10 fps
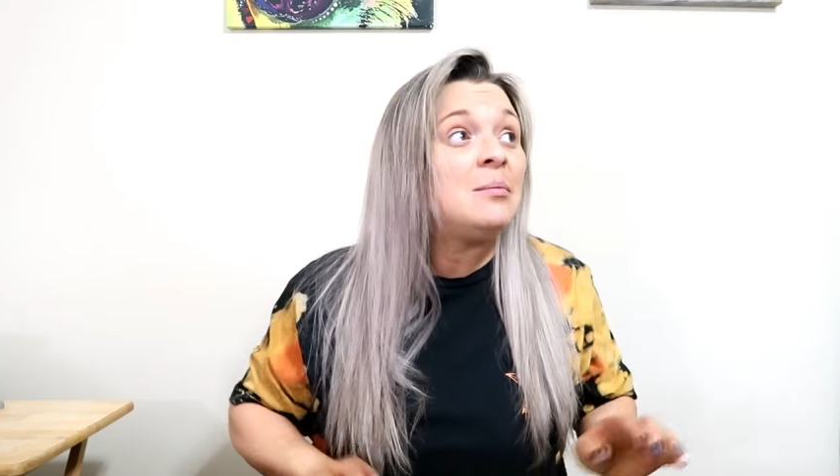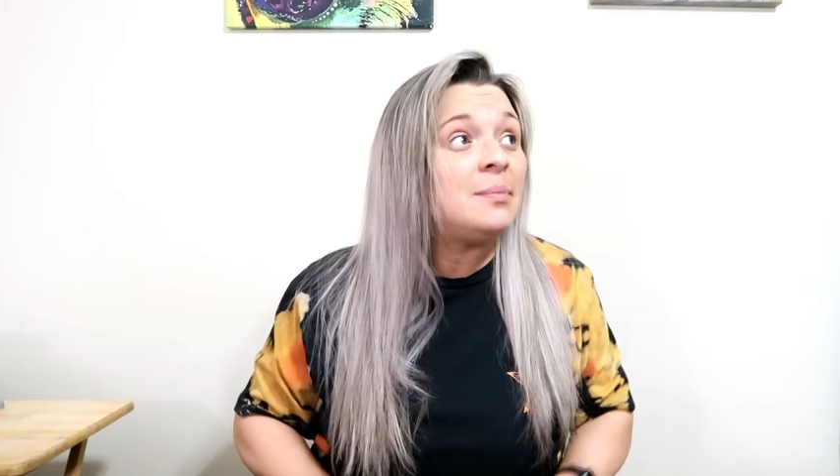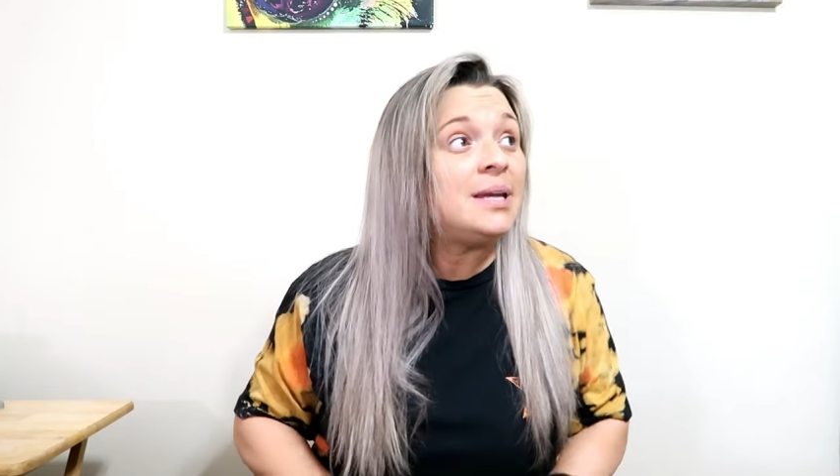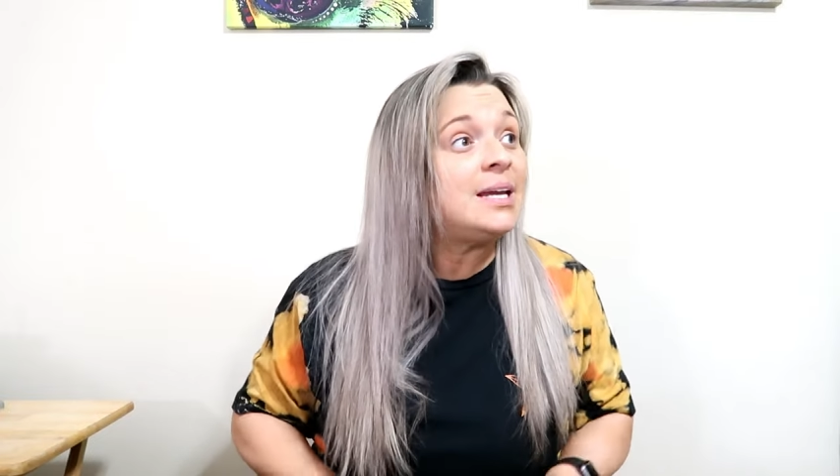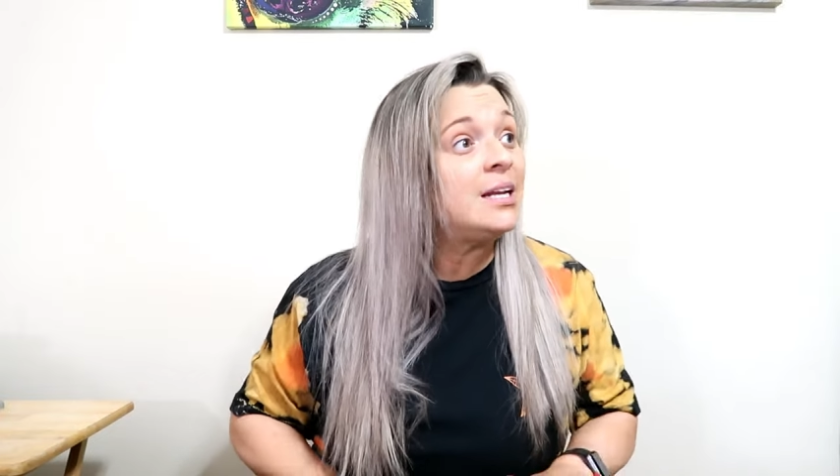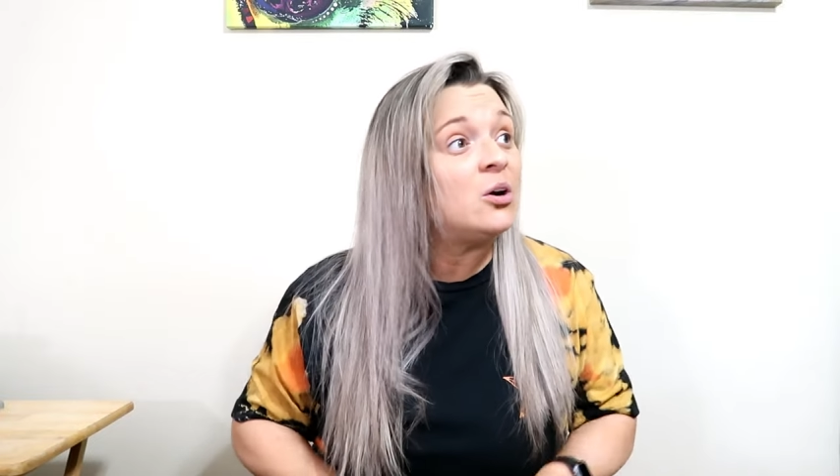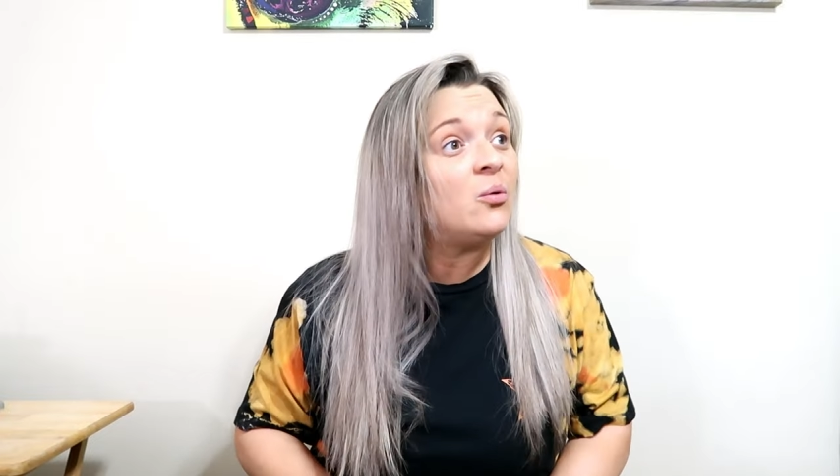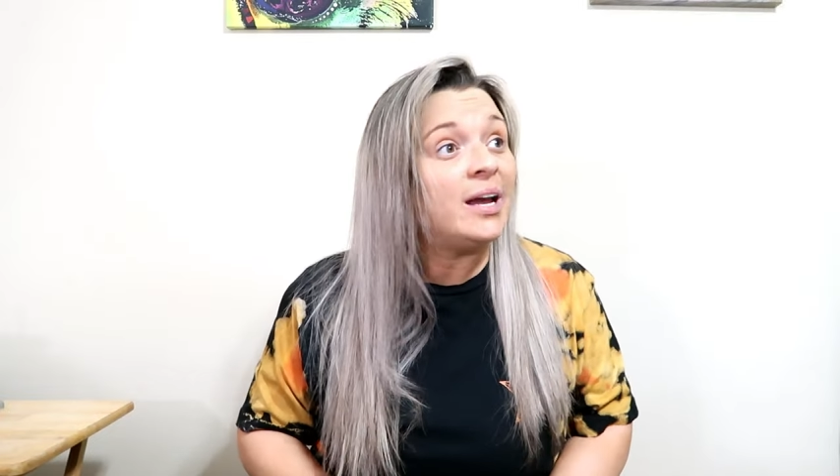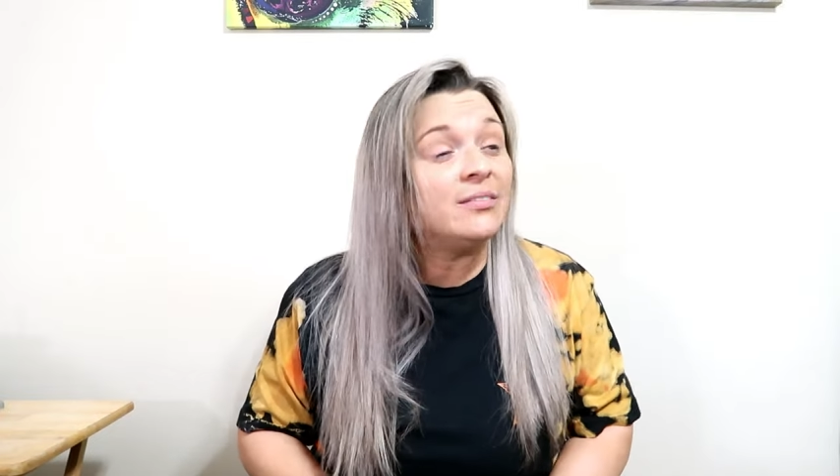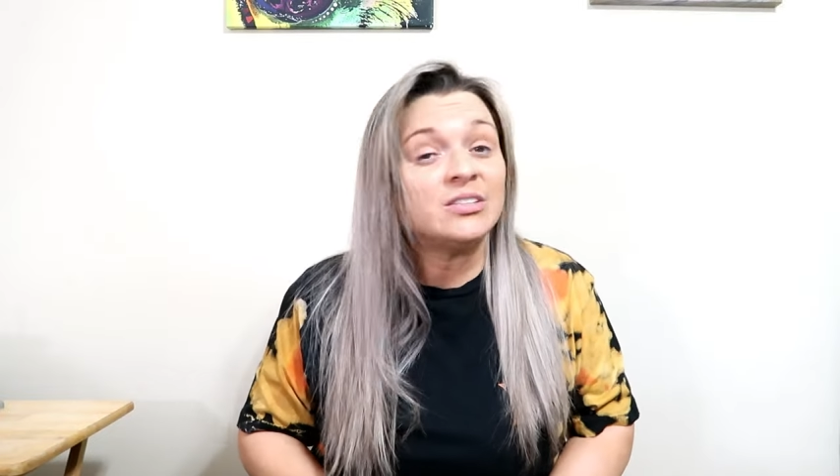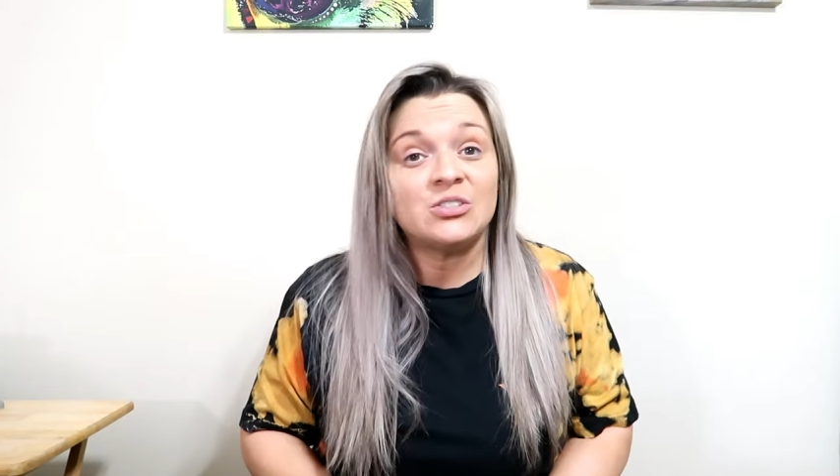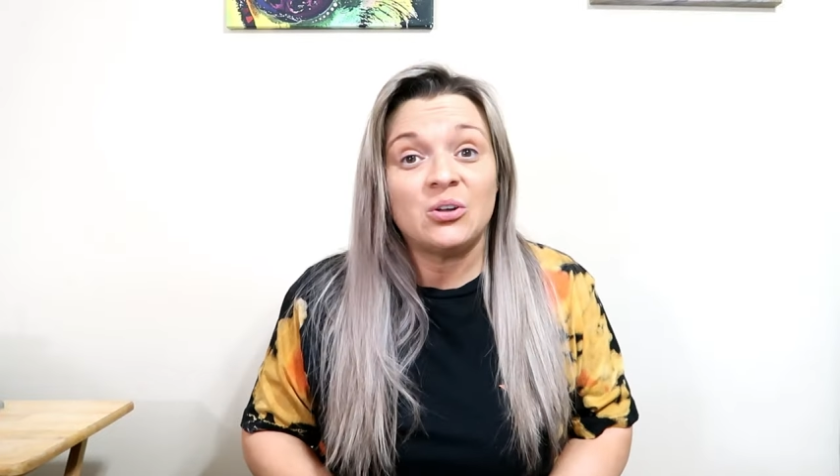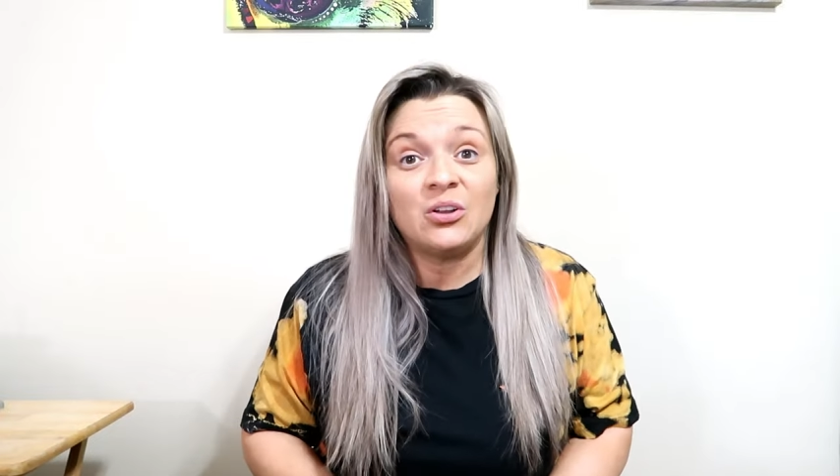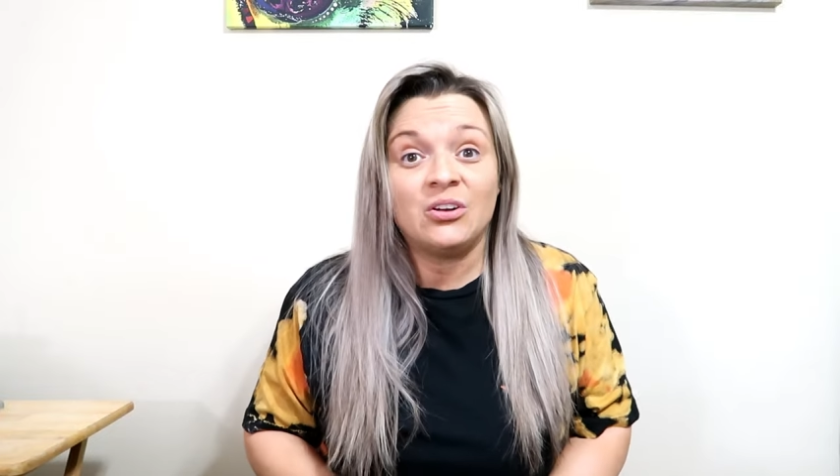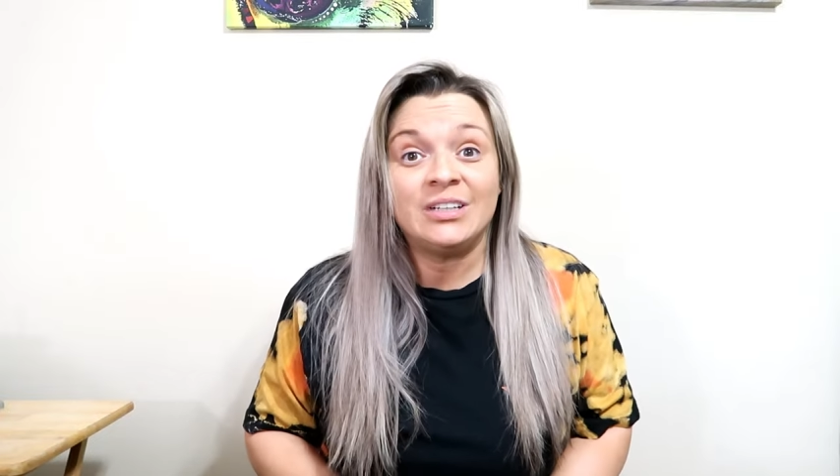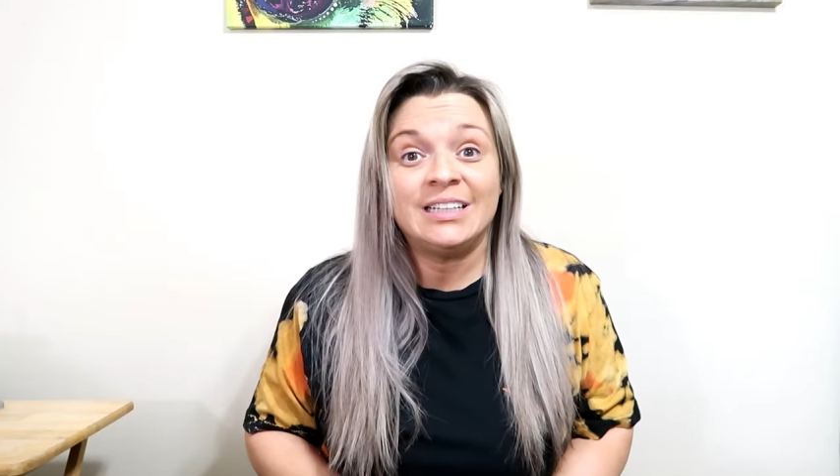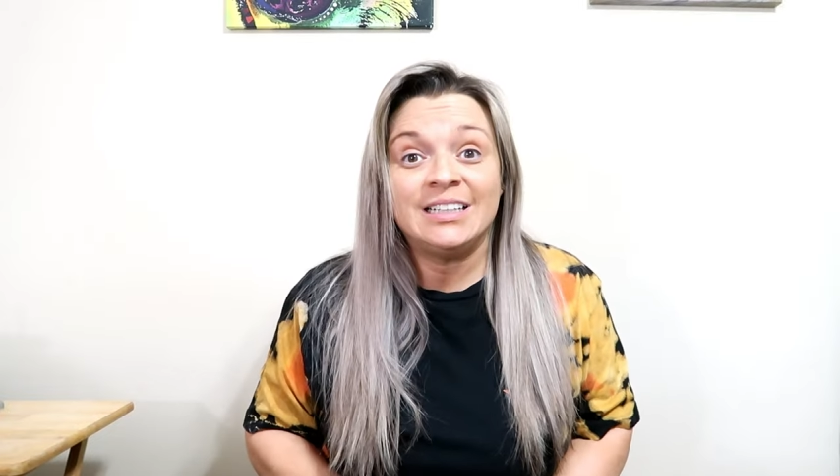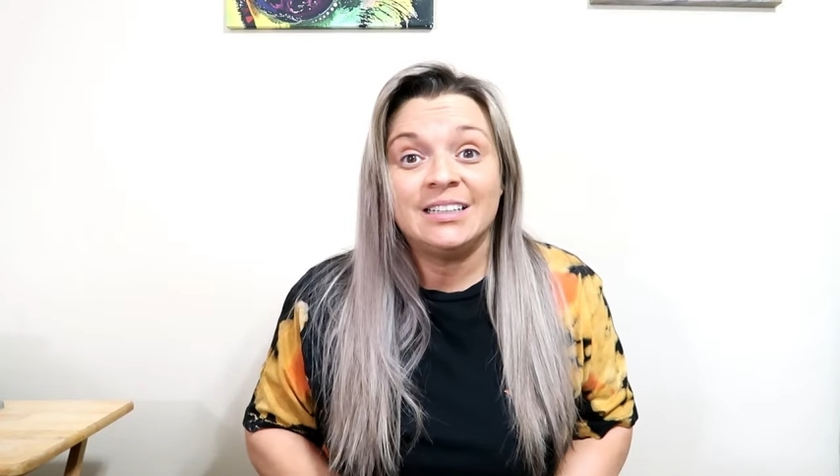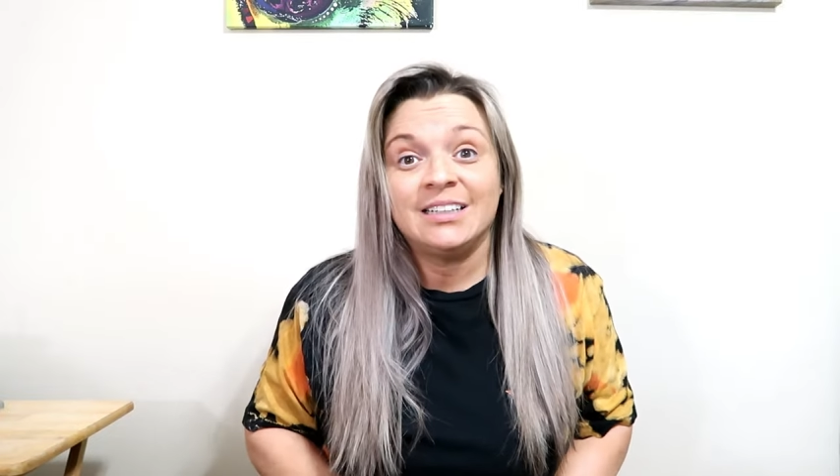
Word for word: being away for so long.